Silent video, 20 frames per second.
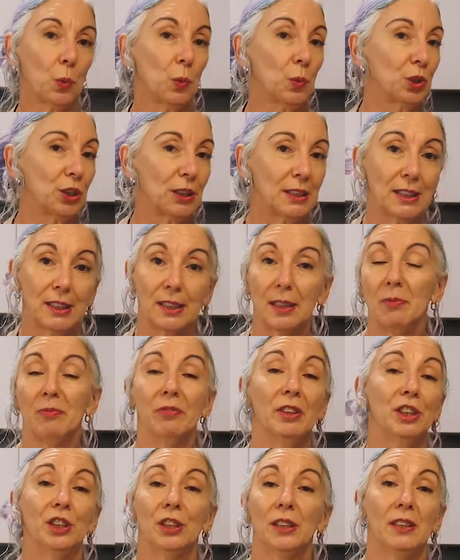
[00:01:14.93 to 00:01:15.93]
or just steam
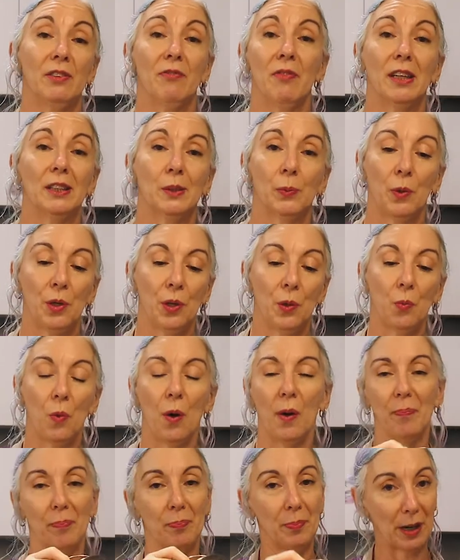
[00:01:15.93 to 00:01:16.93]
veggies if that's what you
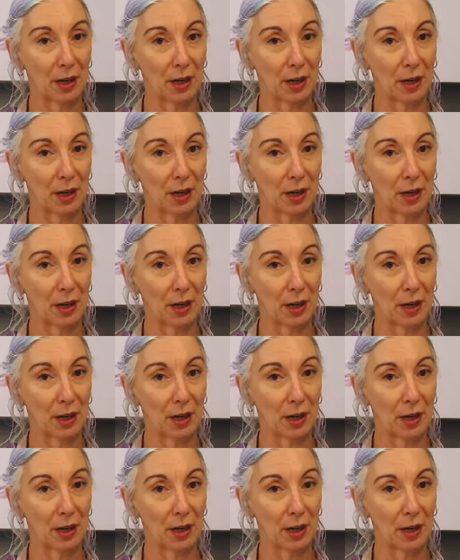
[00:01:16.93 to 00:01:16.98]
want,